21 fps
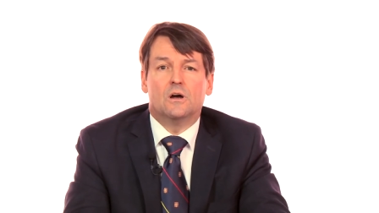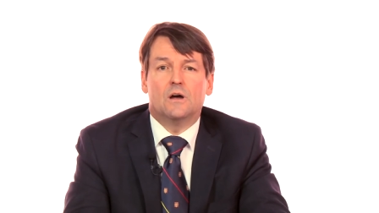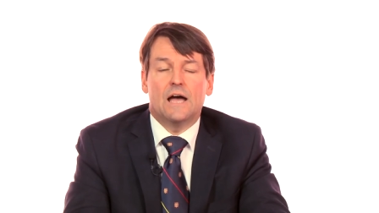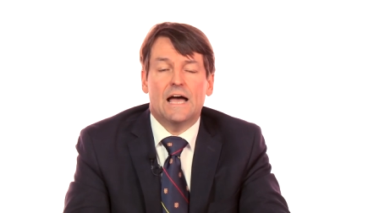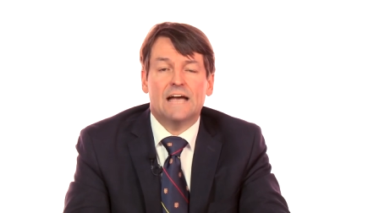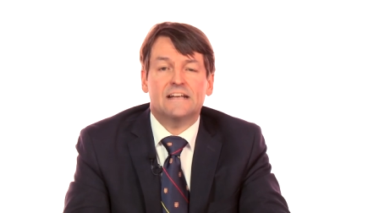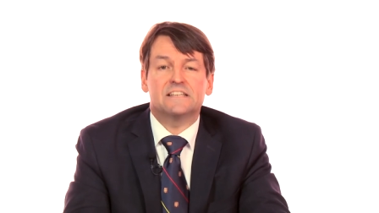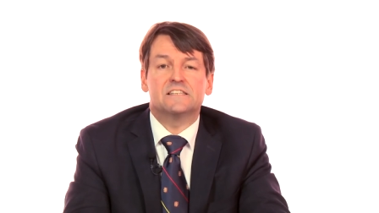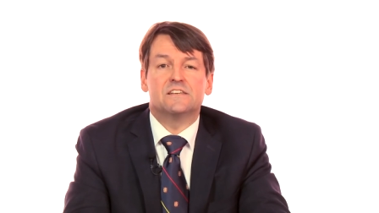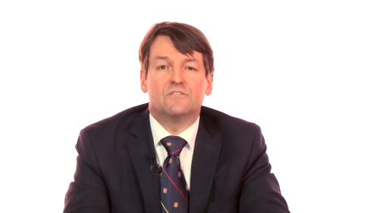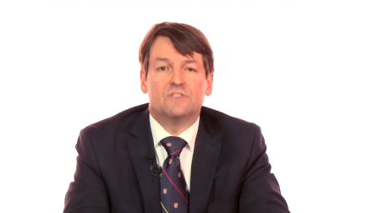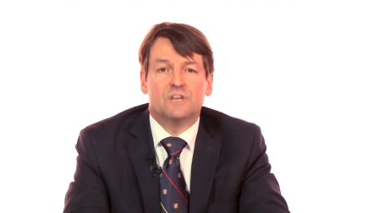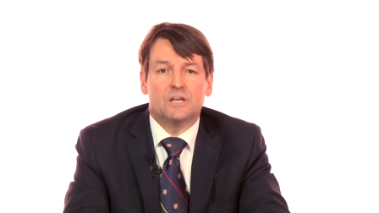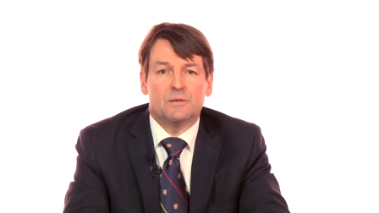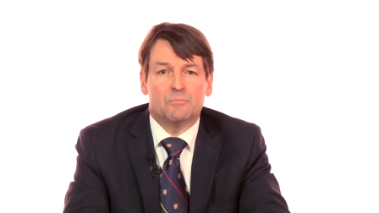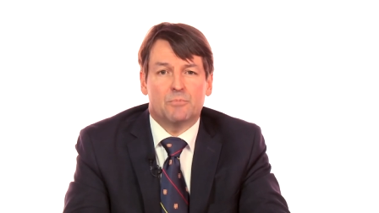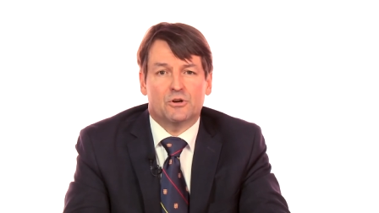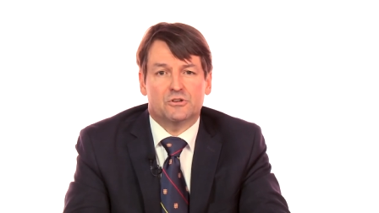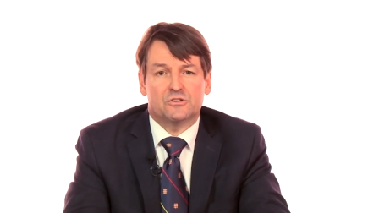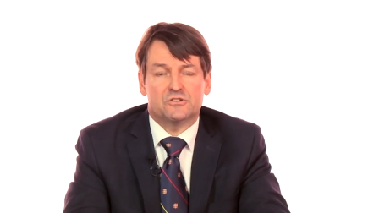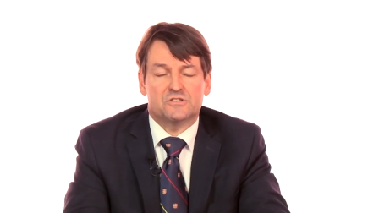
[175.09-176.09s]
actively
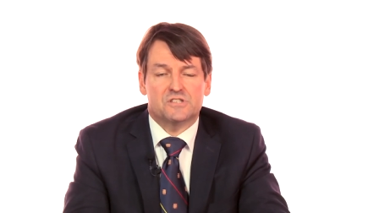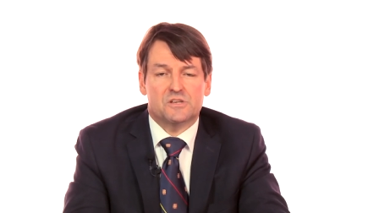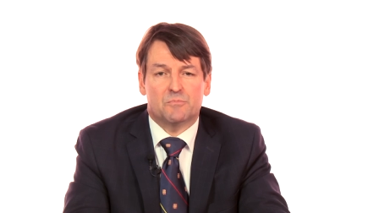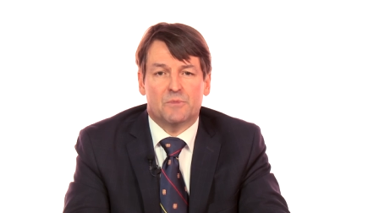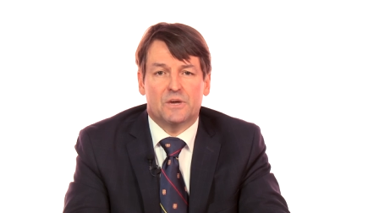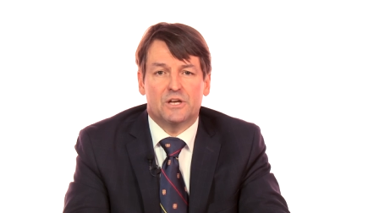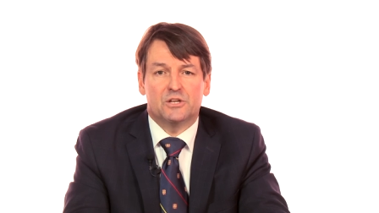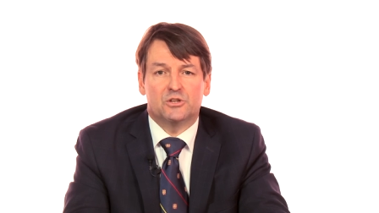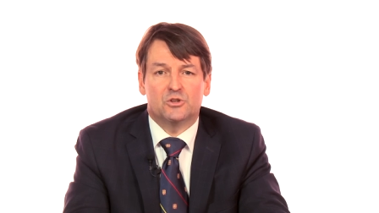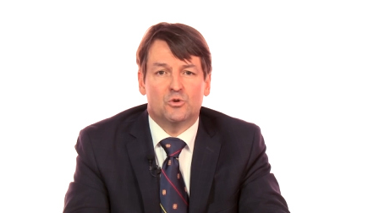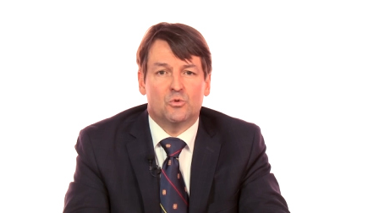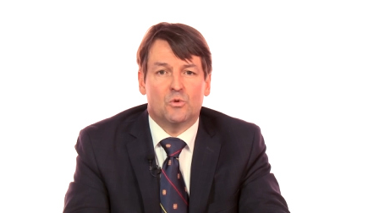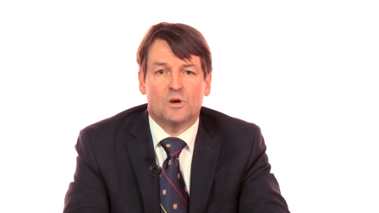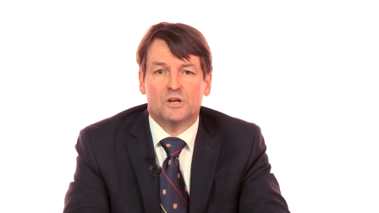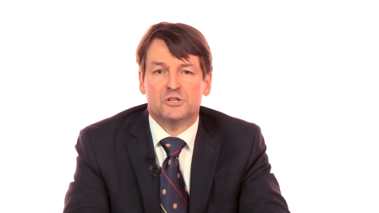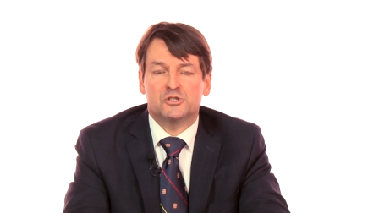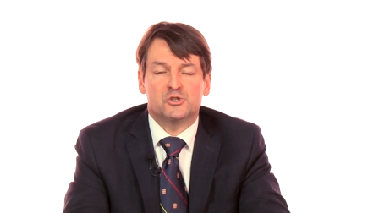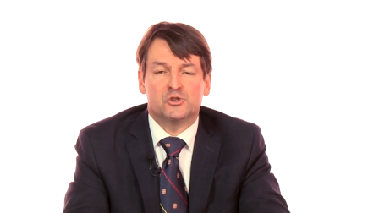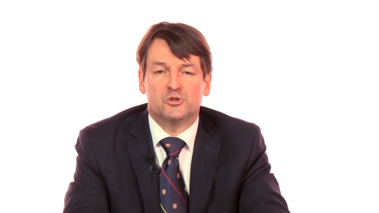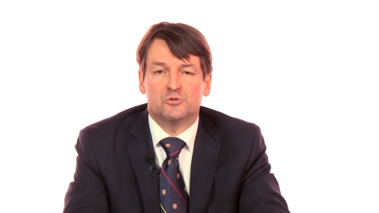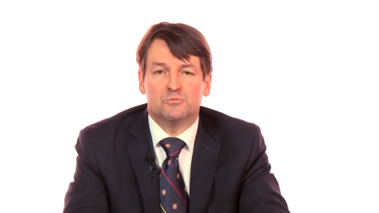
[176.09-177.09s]
participate to
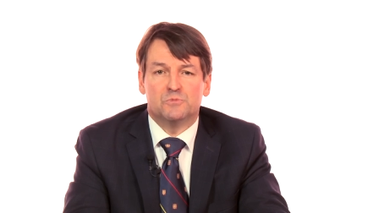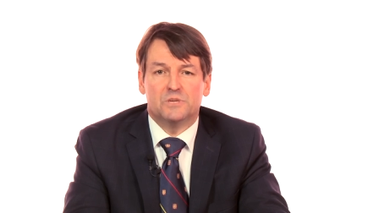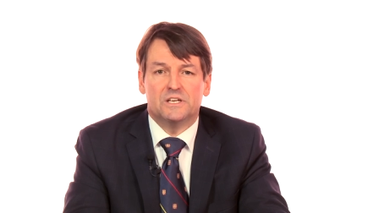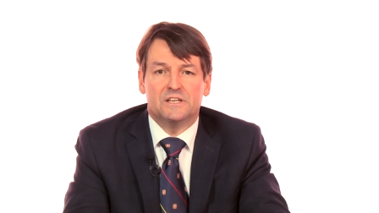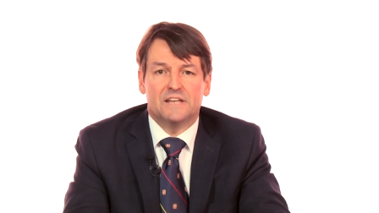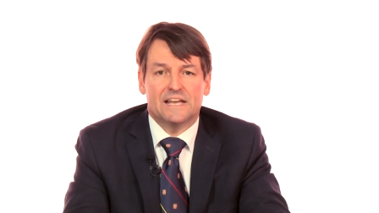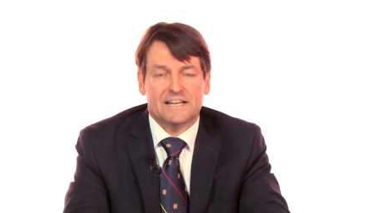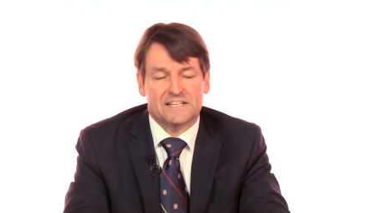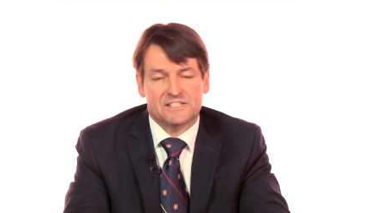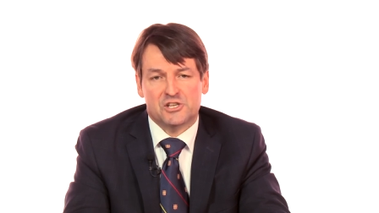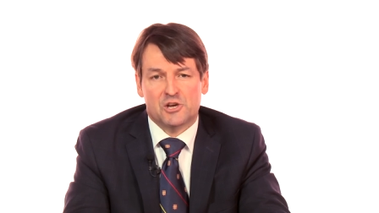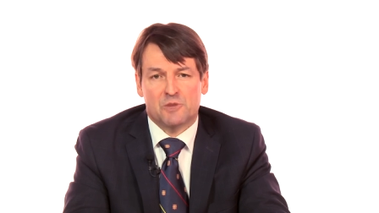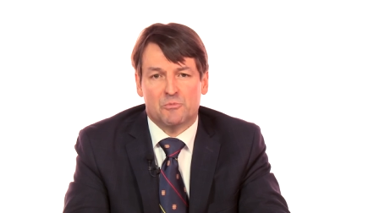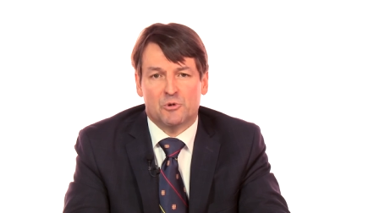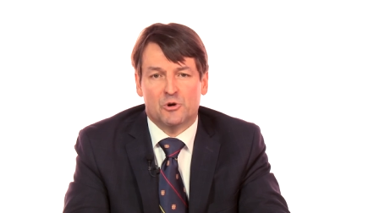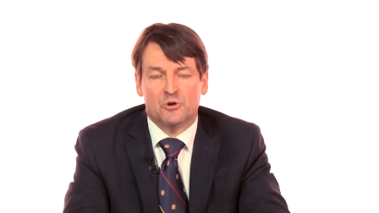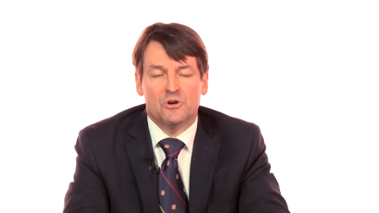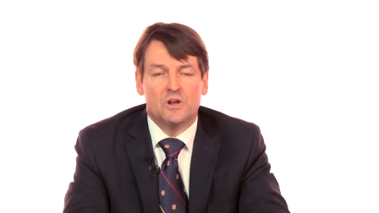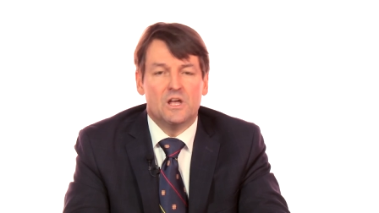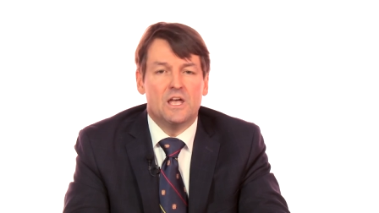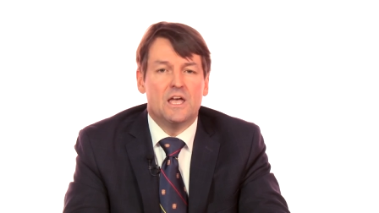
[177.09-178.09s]
what should be next
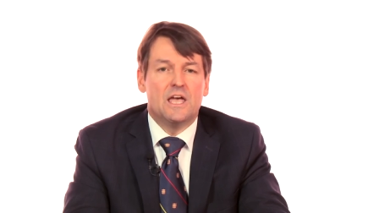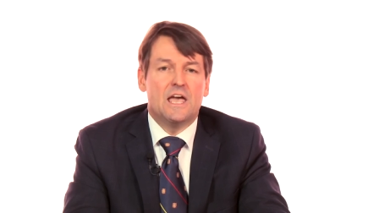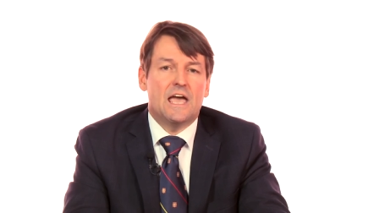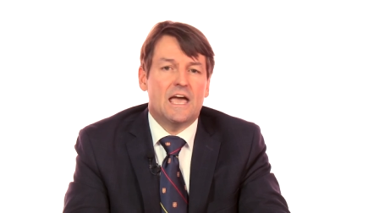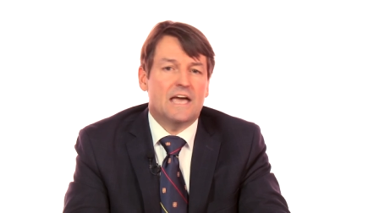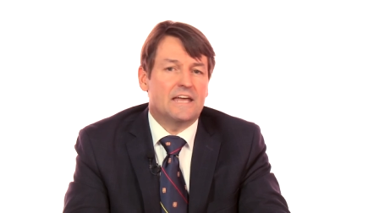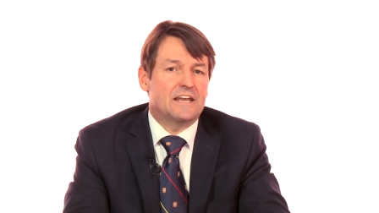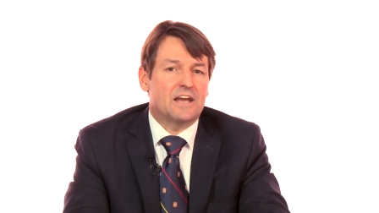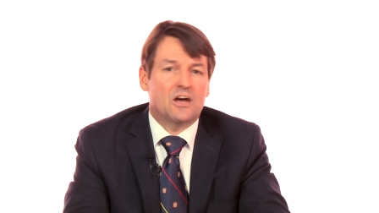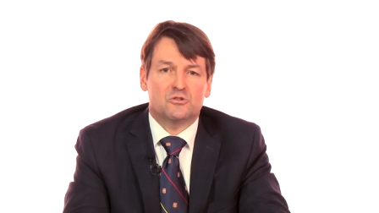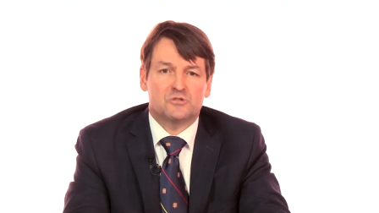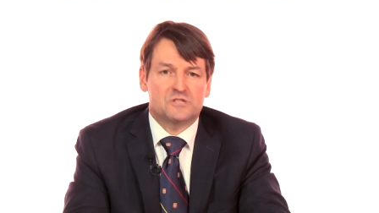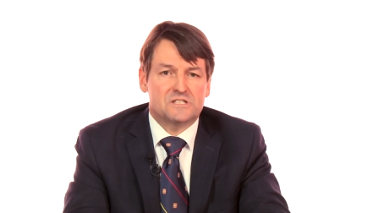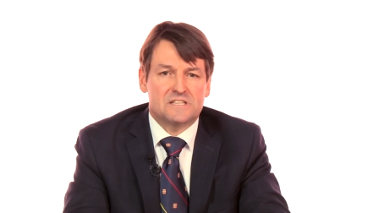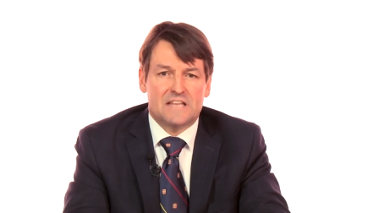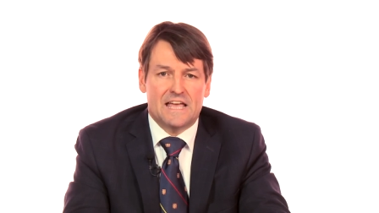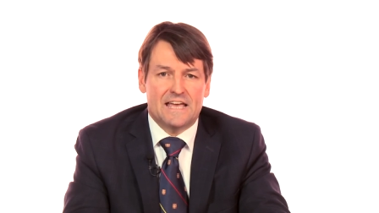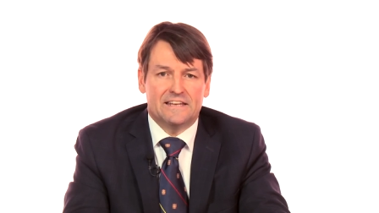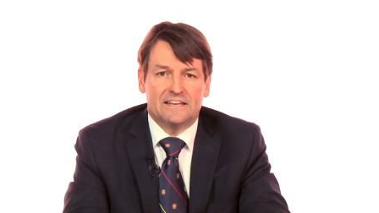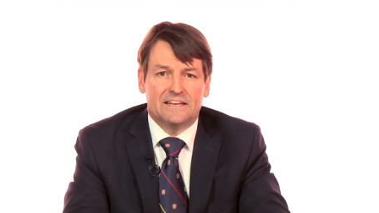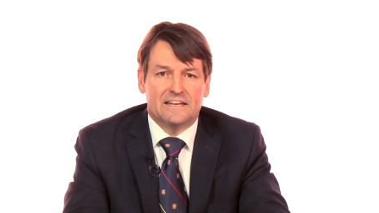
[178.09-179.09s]
summer an
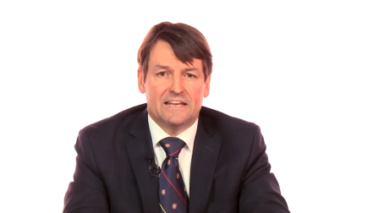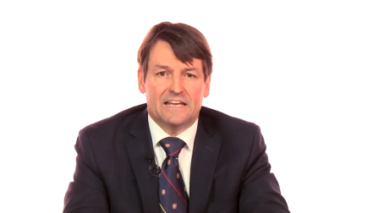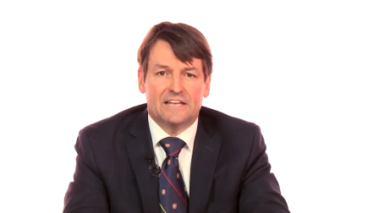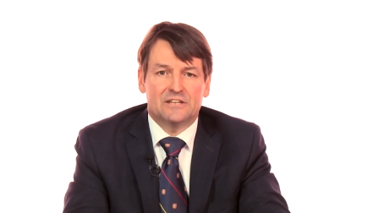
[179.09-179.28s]
outstanding